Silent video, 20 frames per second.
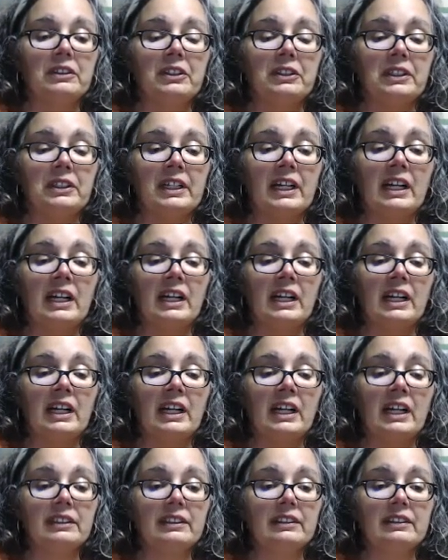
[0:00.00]

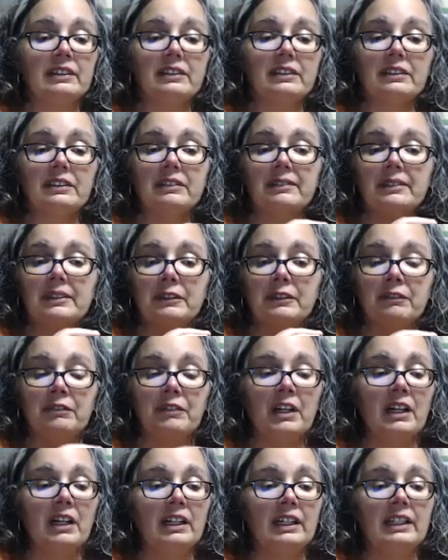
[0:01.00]
God,
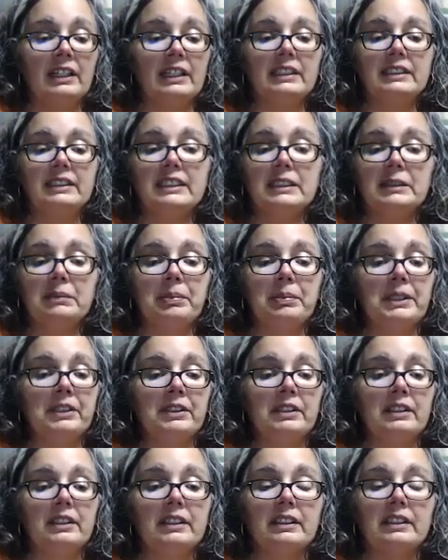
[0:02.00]
divine,
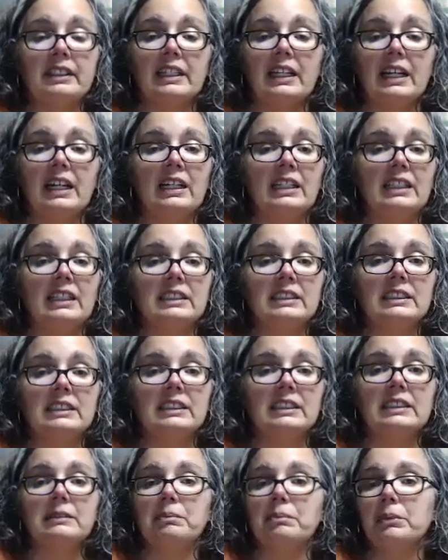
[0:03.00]
spirit, Goddess,
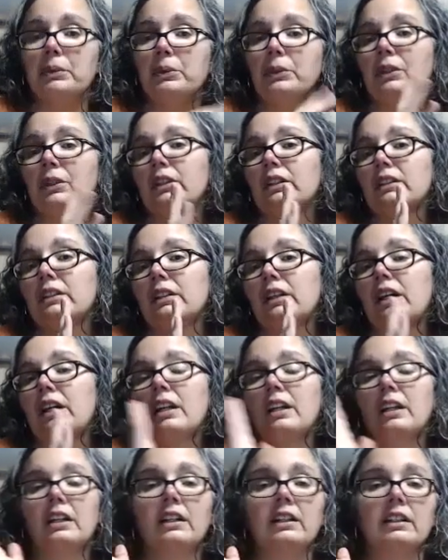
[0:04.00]
Buddha,
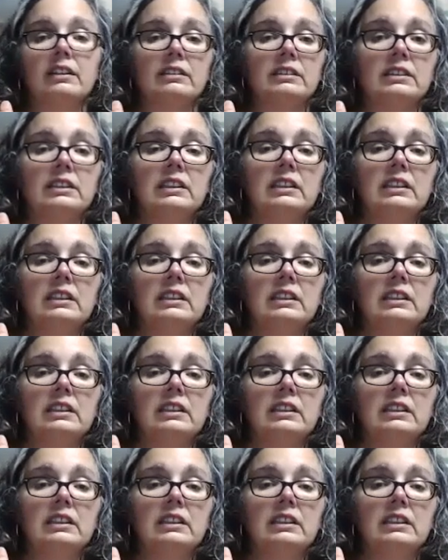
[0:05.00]
Allah,